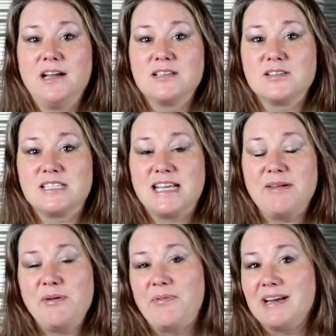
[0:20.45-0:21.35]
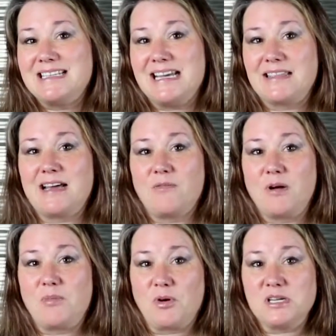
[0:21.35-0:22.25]
So today we want to take that
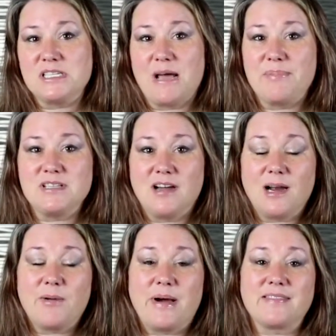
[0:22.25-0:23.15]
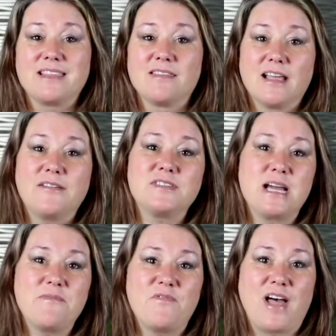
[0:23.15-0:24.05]
one more step and talk about the
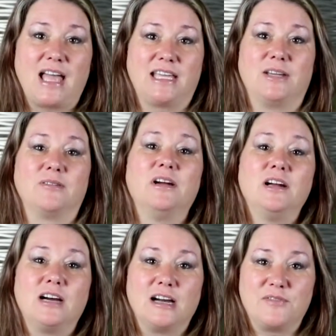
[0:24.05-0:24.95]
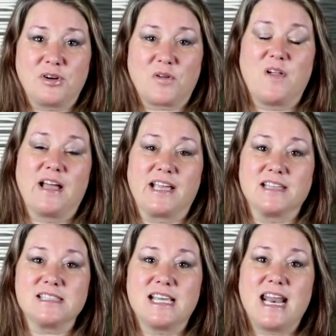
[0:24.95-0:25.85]
lifetime value of your
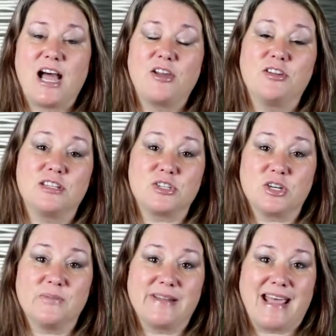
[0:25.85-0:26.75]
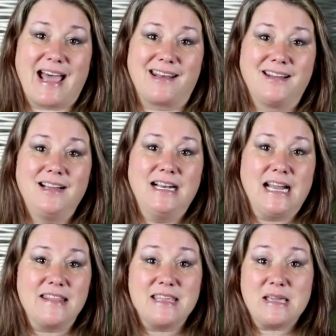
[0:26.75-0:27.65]
clients and how you determine that
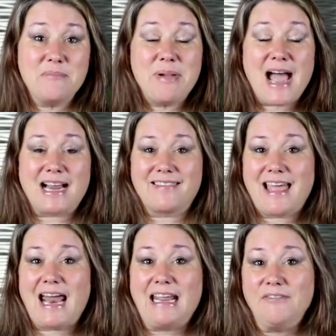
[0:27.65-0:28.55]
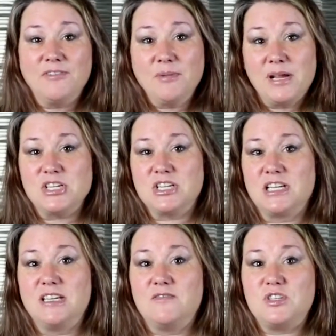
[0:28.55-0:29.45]
and the impact that
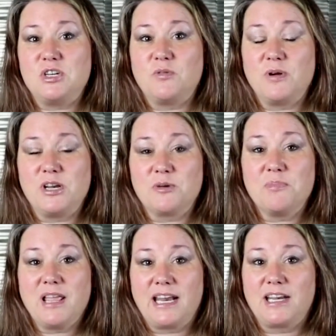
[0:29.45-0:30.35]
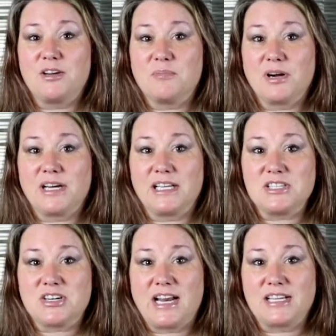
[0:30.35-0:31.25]
information gives you when you're planning your
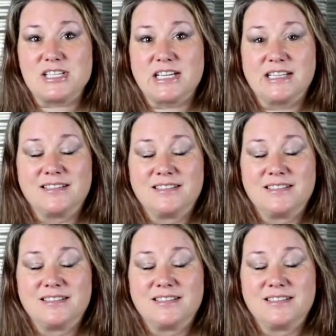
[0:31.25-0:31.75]
marketing strategy.